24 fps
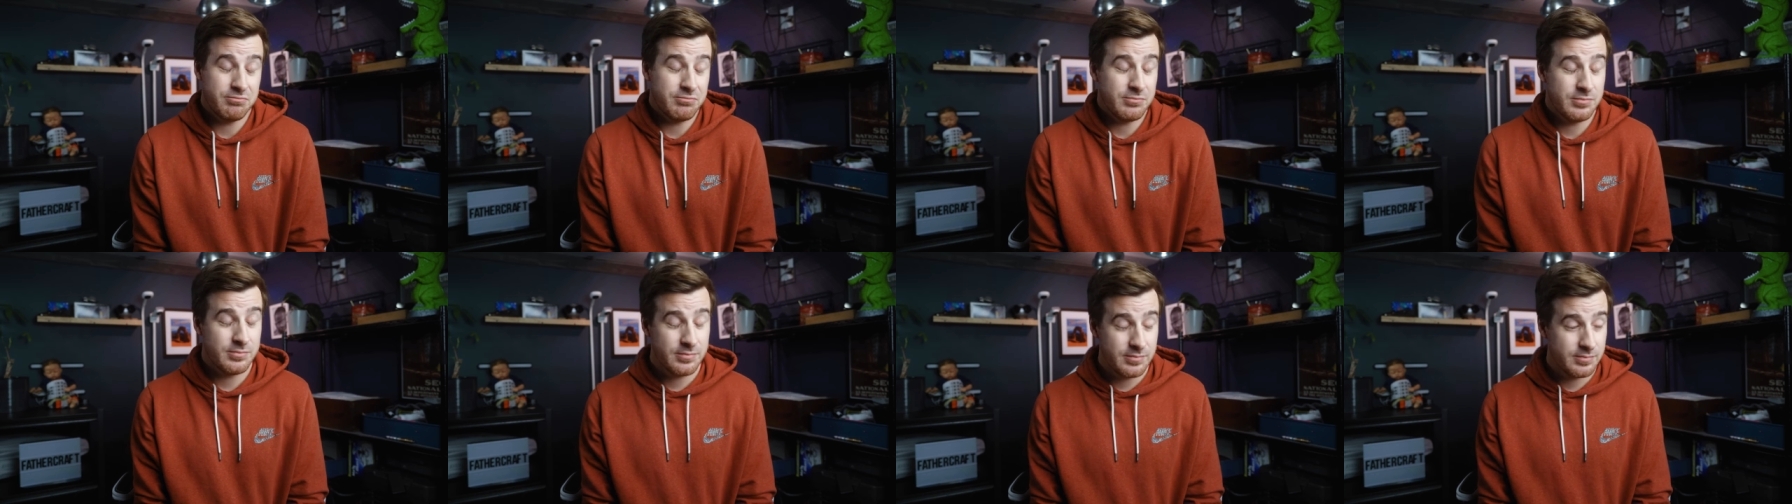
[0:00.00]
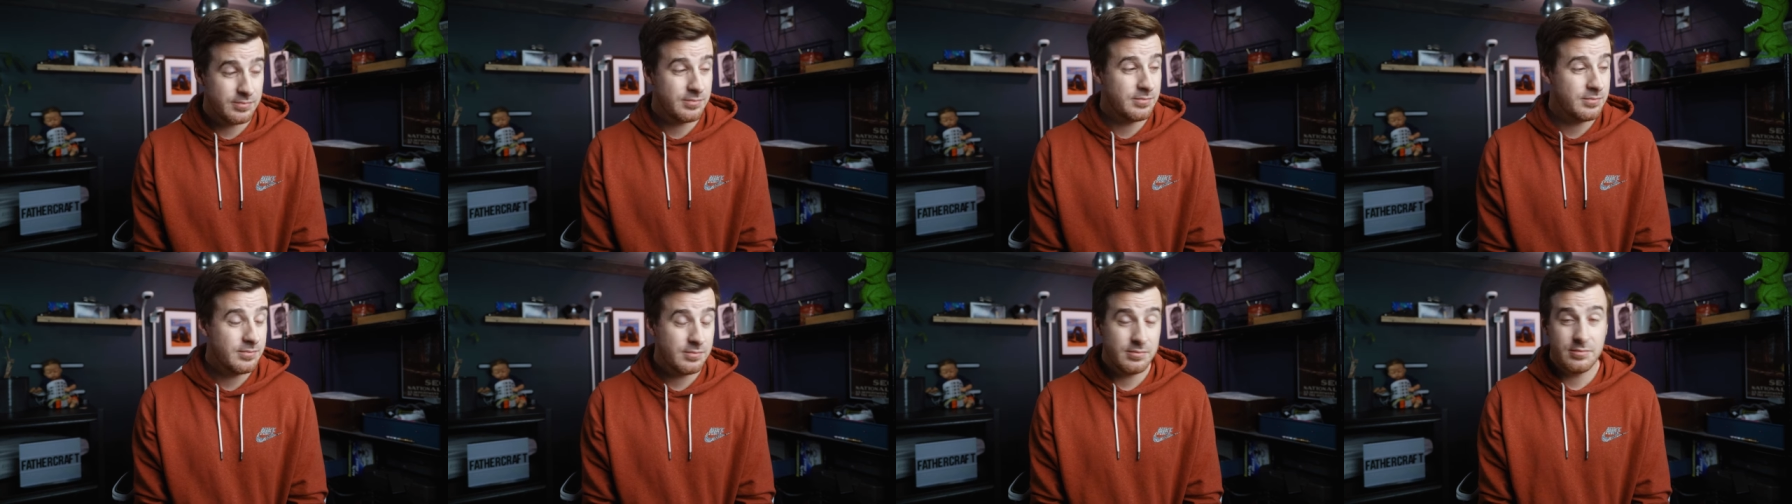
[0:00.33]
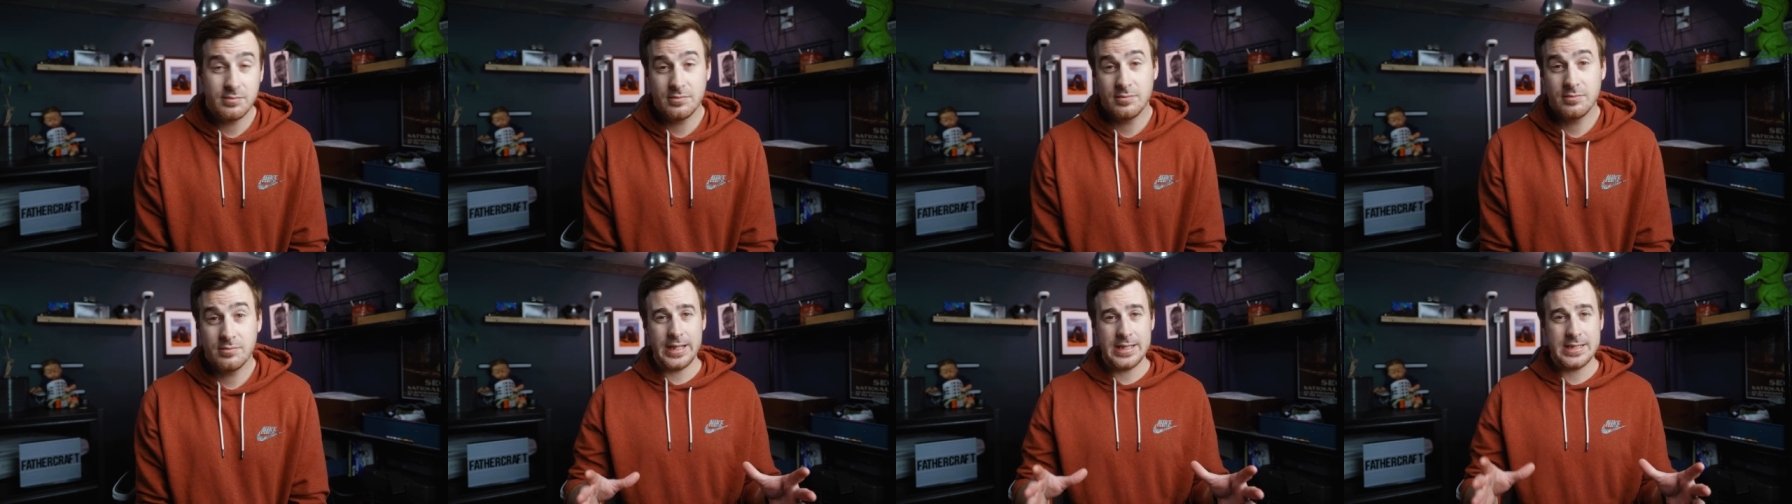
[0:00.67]
Now this next
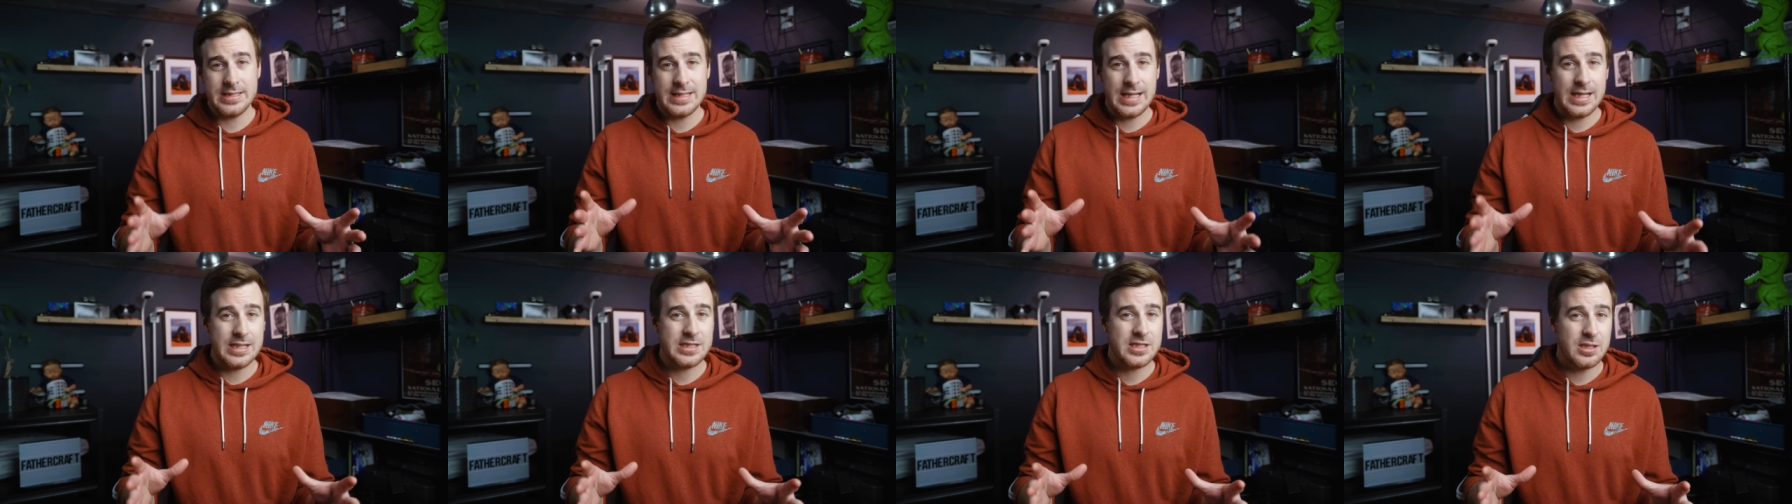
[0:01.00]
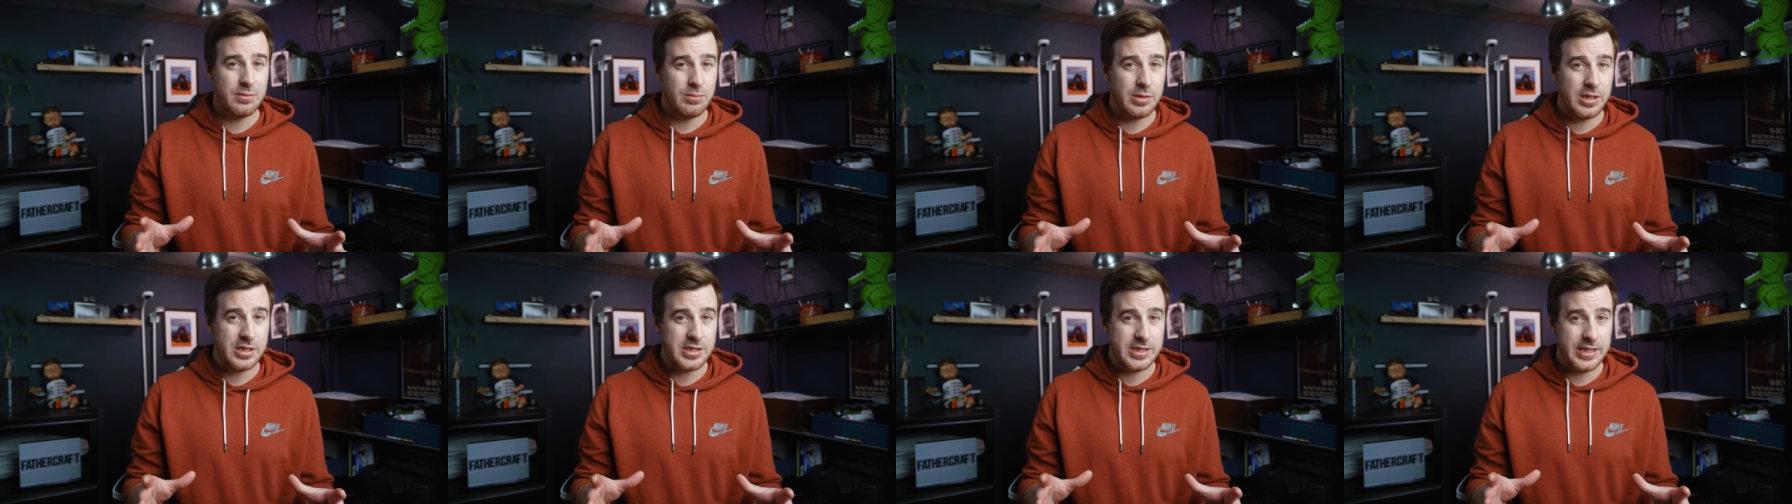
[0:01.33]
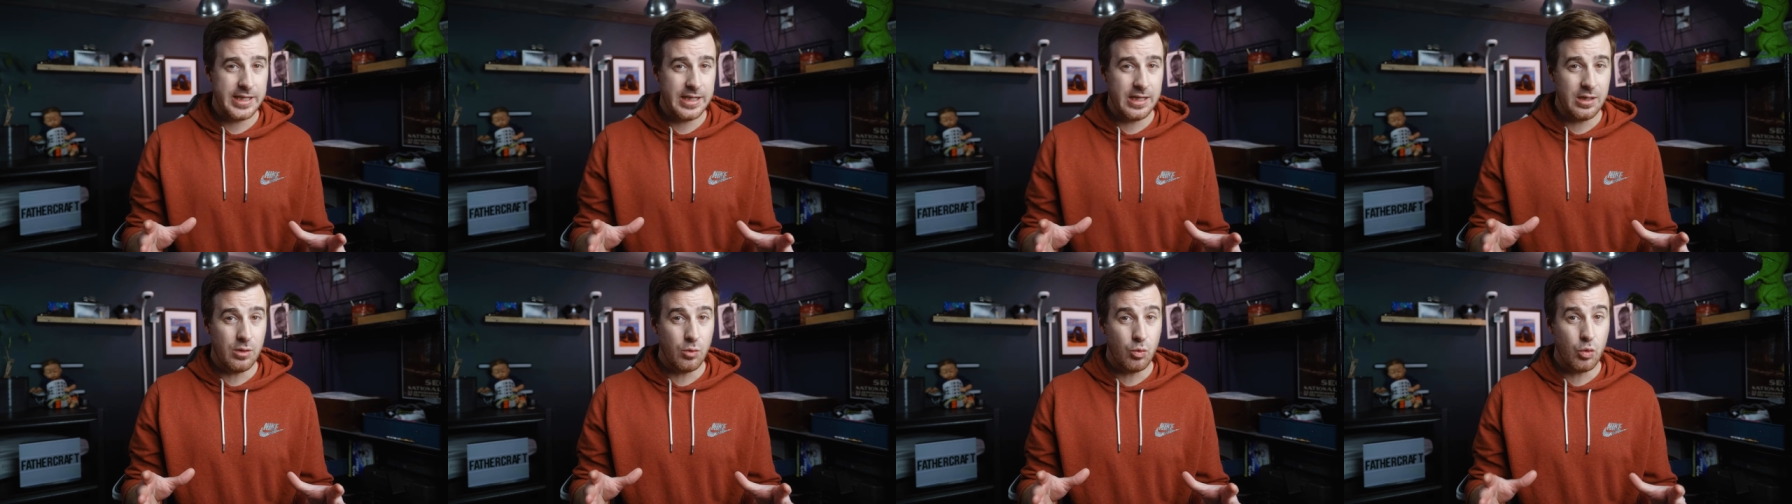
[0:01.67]
point is not so much
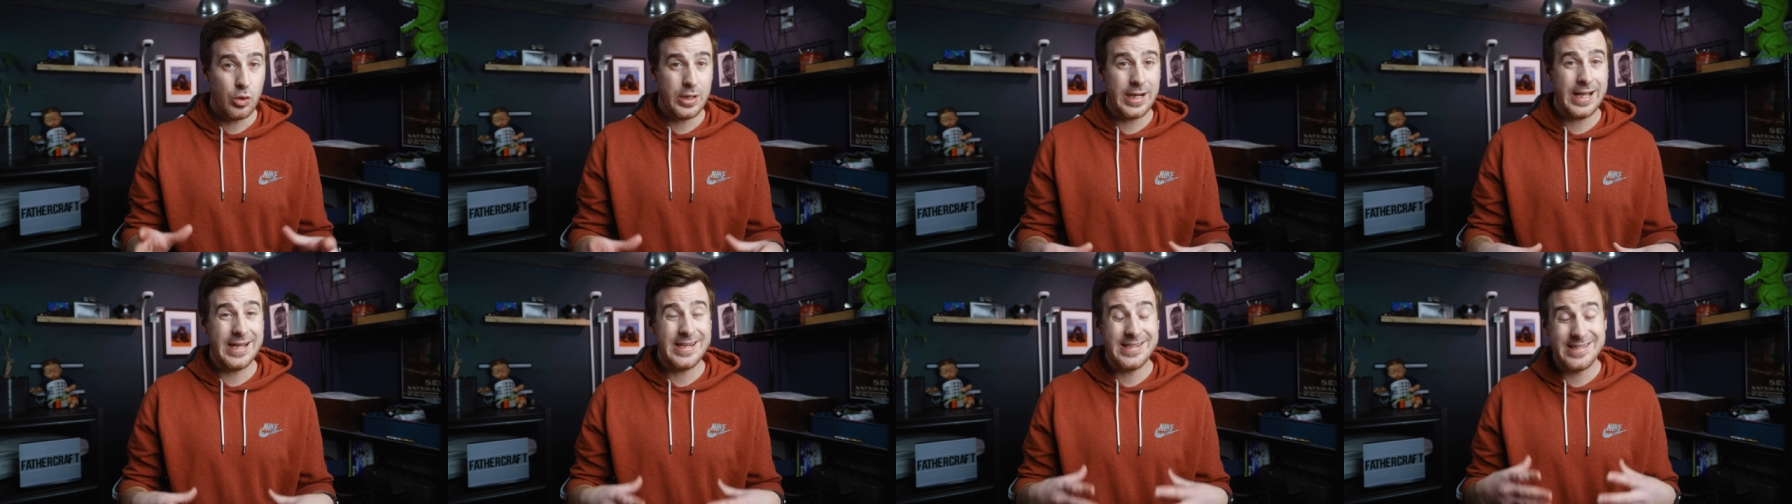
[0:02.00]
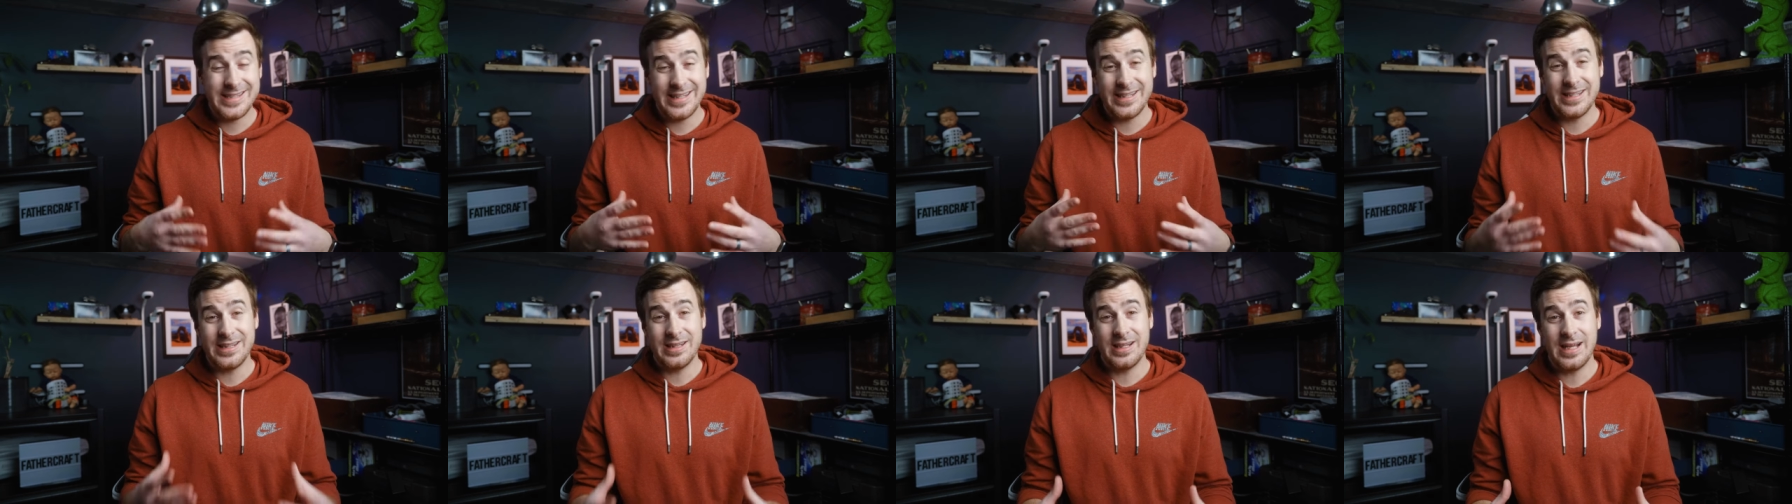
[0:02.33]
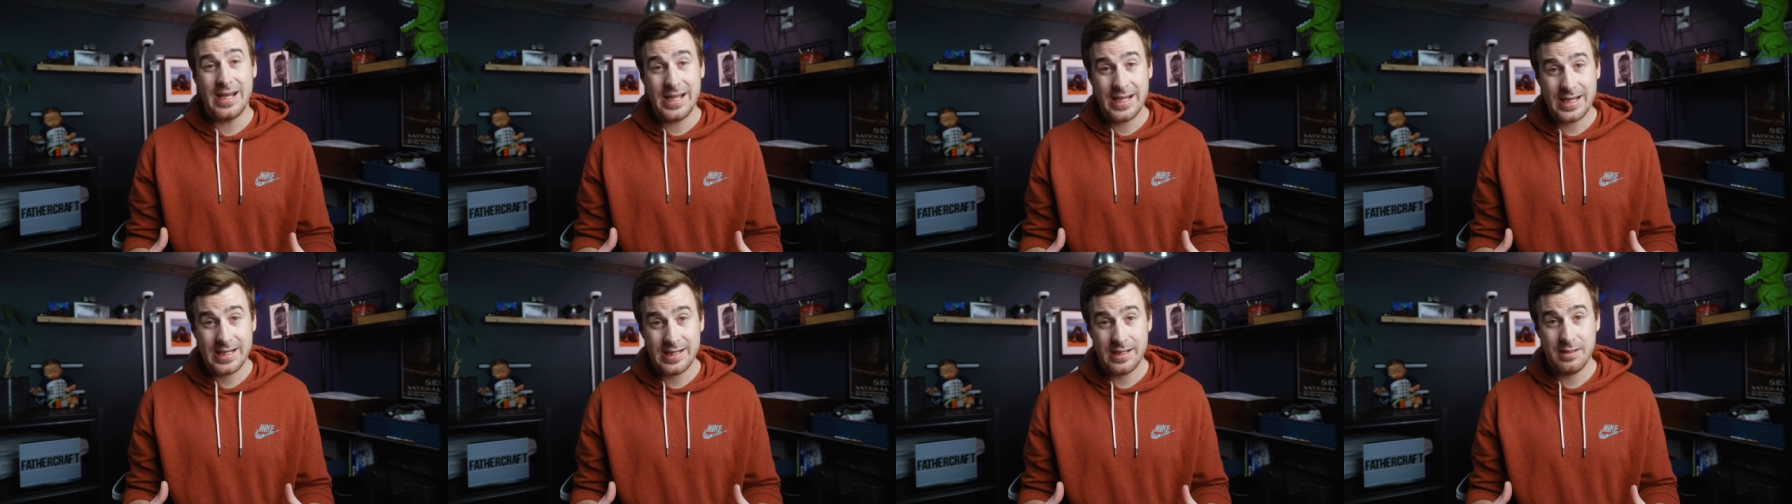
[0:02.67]
a what I didn't
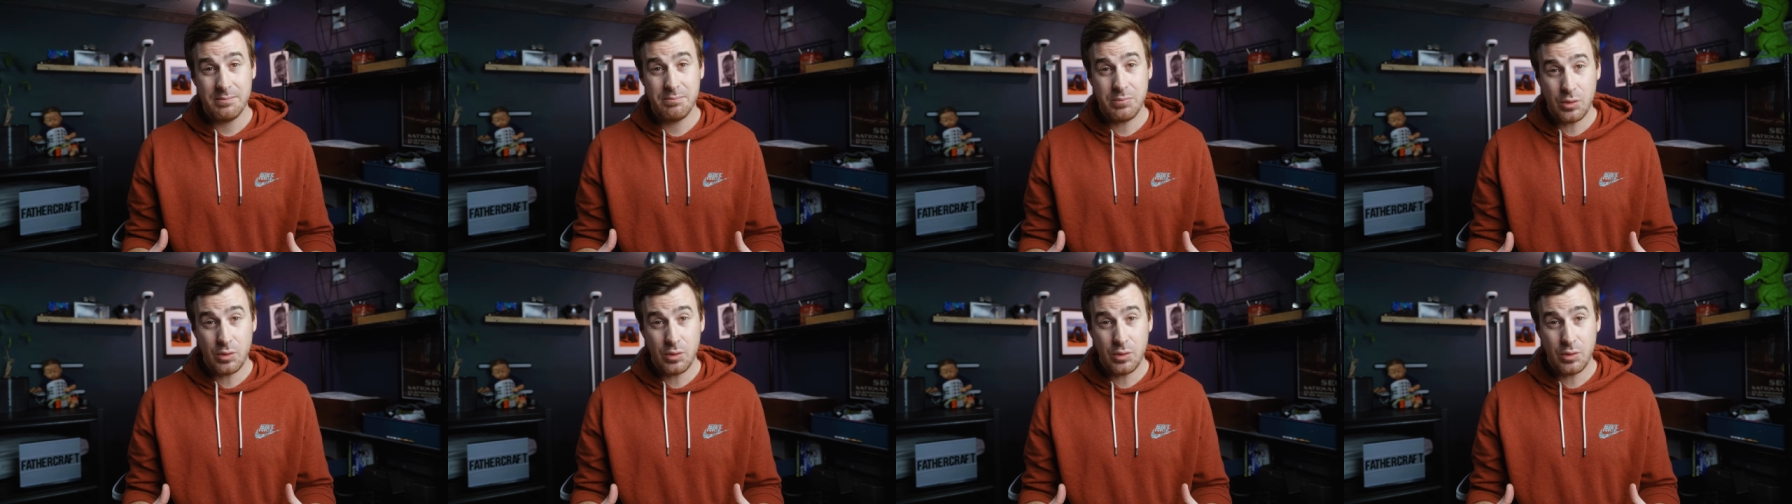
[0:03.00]
like